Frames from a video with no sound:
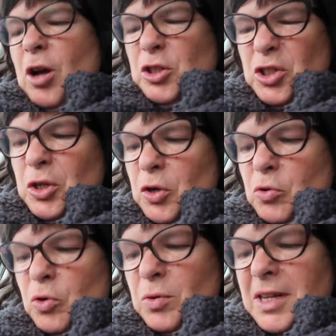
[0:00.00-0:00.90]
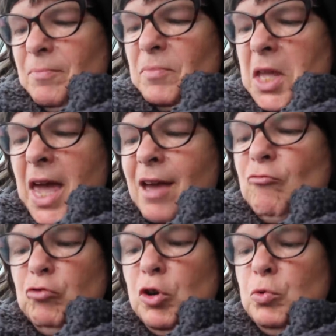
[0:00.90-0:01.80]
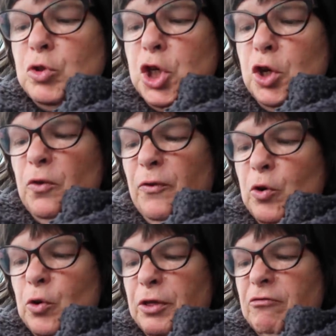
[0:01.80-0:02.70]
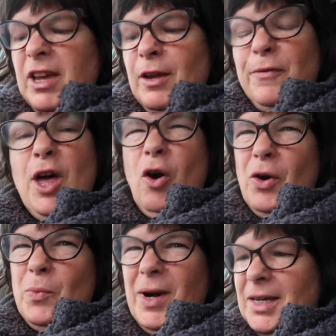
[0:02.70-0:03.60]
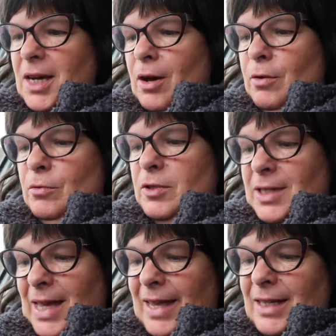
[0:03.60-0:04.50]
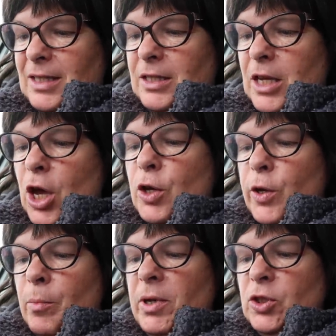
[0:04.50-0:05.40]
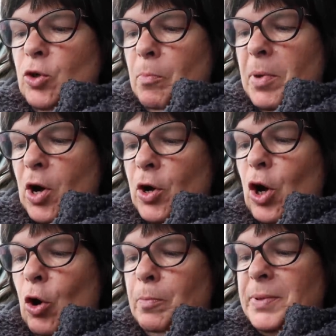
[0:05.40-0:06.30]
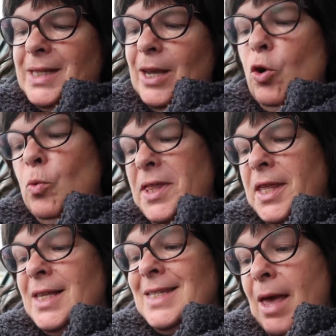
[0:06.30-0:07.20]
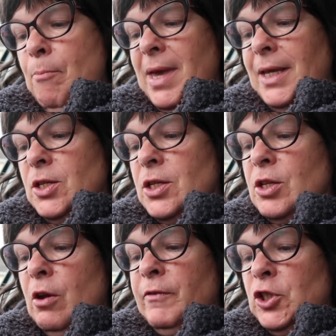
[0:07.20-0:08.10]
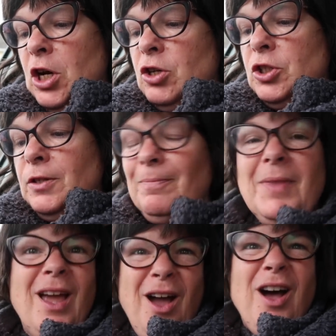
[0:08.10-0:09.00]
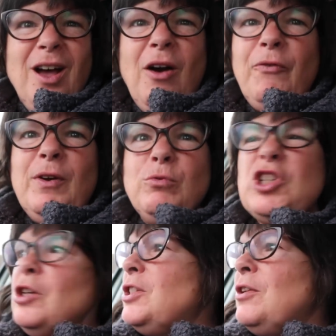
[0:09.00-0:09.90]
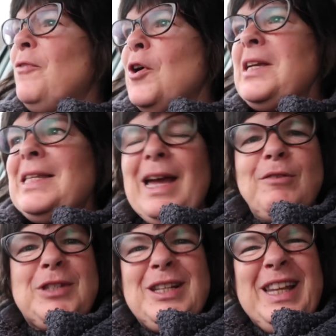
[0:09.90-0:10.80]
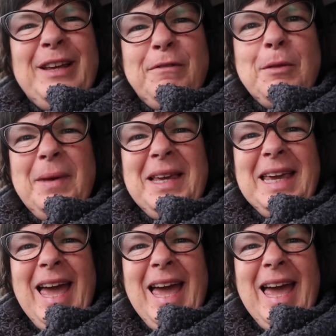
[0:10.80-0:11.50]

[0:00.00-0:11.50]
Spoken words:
I just googled it. Yeah, rule 243 of the Highway Code states you must not park opposite or within 10 metres of a junction. I feel justified now to leave the big